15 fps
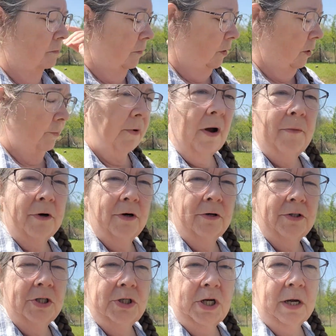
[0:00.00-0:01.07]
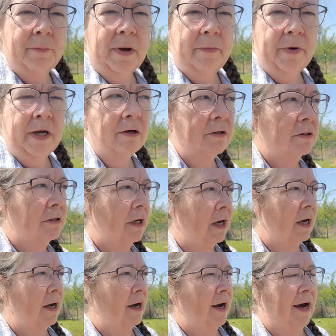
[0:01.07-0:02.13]
thermometer to check my bales.
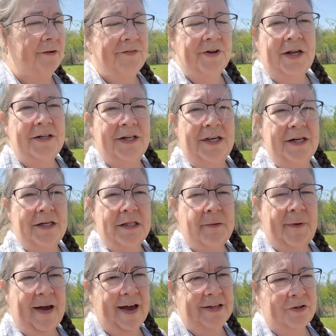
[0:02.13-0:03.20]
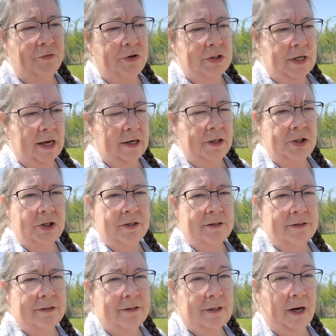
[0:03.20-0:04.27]
I've not done it in the past. I've always kind of
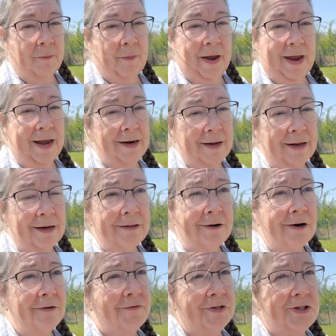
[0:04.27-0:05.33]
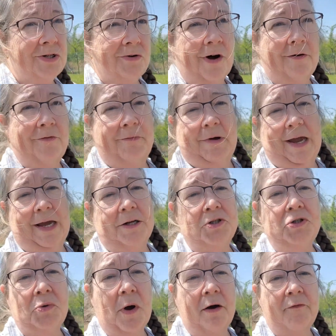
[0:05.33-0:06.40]
just stuck my hand down in there. If it's too hot for my hand, it's
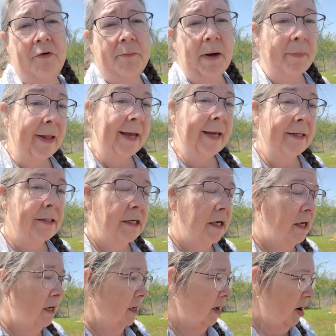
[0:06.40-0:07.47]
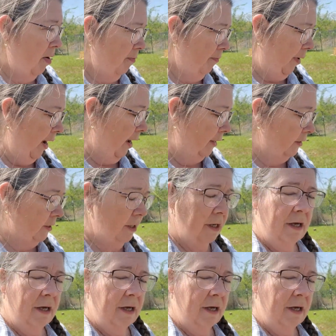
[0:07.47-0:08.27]
too hot for my plant. But